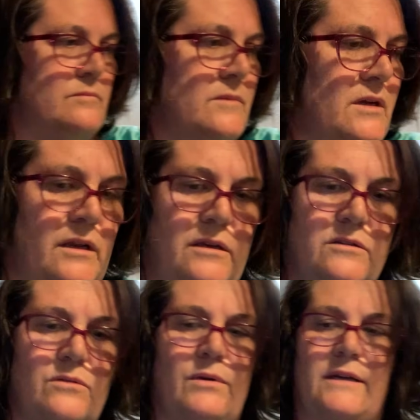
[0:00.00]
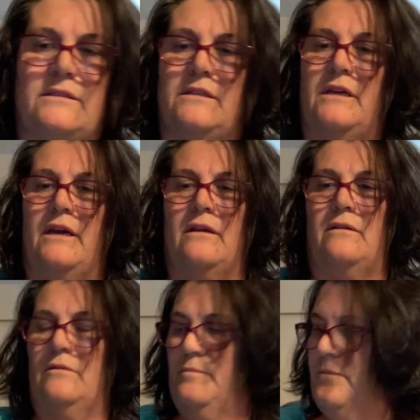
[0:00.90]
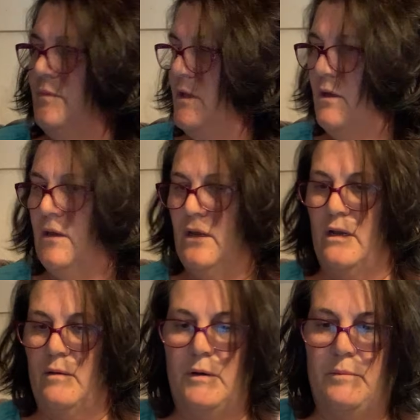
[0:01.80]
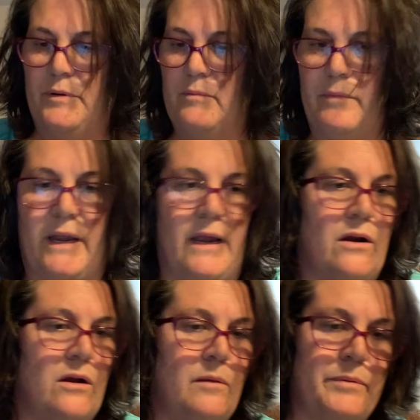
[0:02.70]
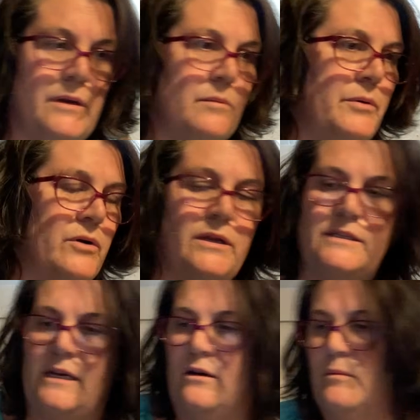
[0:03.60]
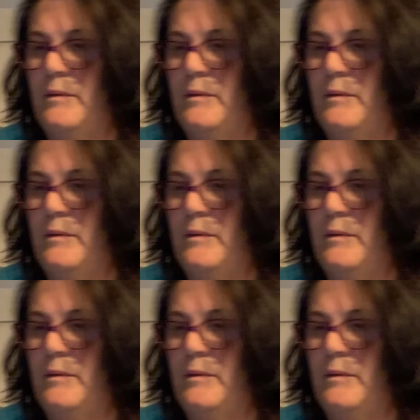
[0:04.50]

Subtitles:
I need to rest again, and I'm going to put my hair up in a ponytail